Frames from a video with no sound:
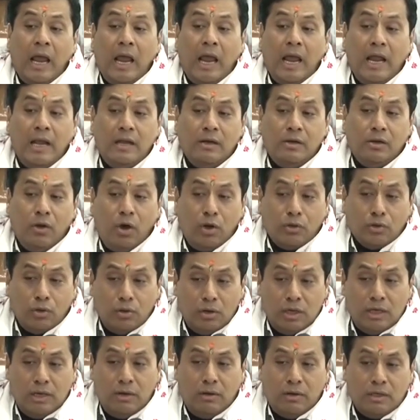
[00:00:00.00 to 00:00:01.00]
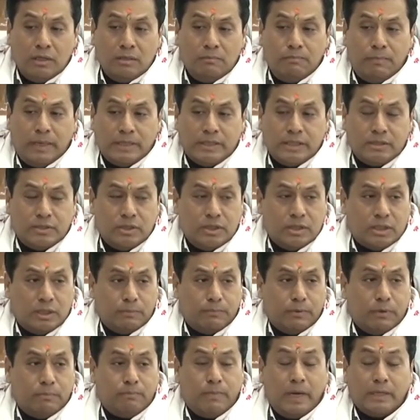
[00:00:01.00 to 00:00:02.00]
and not only on budgetary
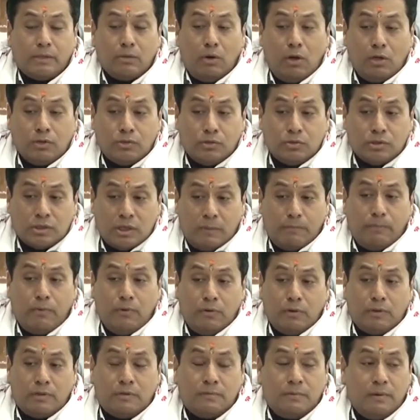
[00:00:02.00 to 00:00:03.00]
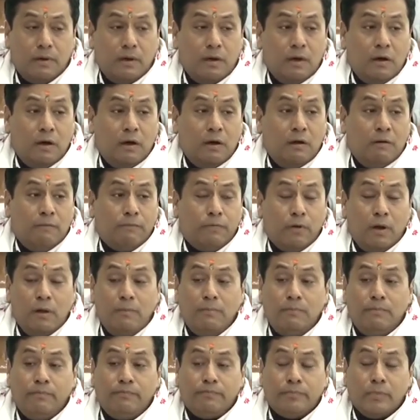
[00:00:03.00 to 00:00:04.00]
support, but also support
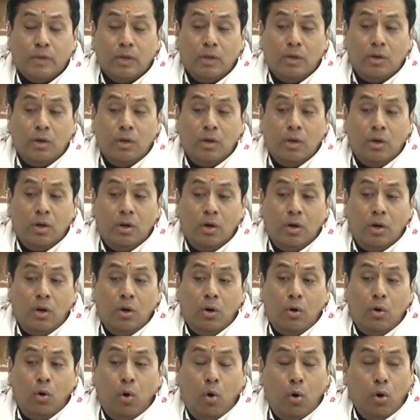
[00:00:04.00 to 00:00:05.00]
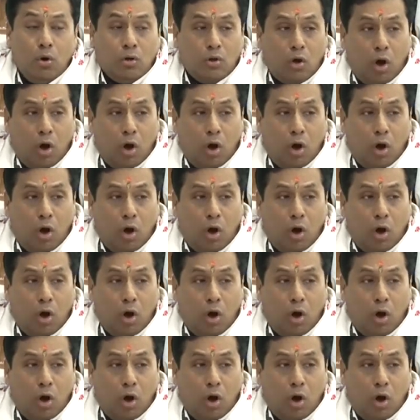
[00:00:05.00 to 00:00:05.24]
from whole